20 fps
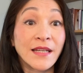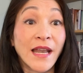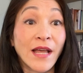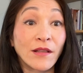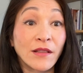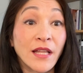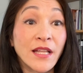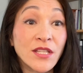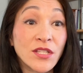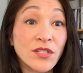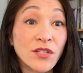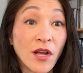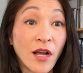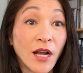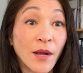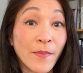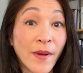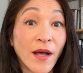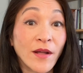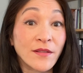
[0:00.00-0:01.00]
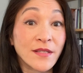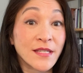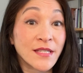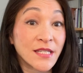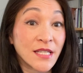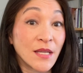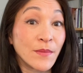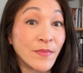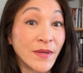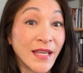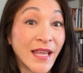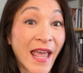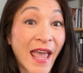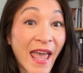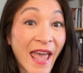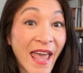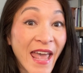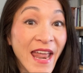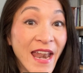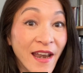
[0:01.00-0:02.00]
Now let's talk about
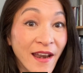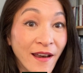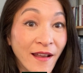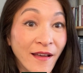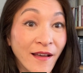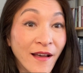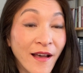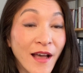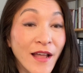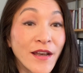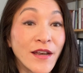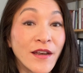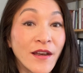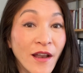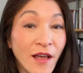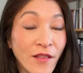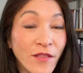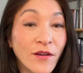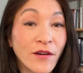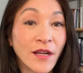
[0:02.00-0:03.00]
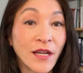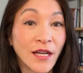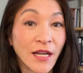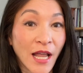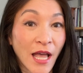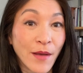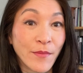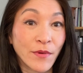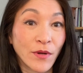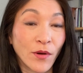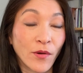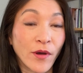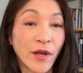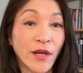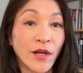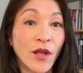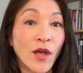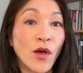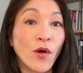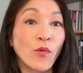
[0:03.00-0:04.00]
CBN, another
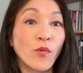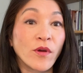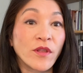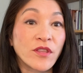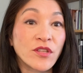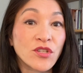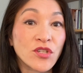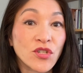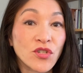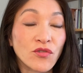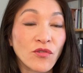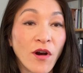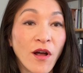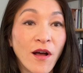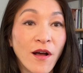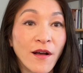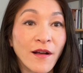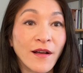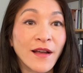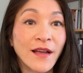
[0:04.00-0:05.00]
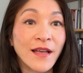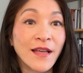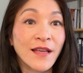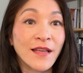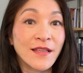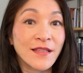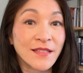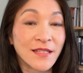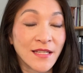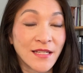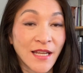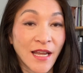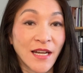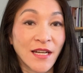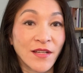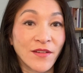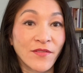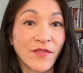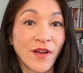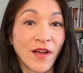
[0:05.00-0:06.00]
cannabinoid with strong sedative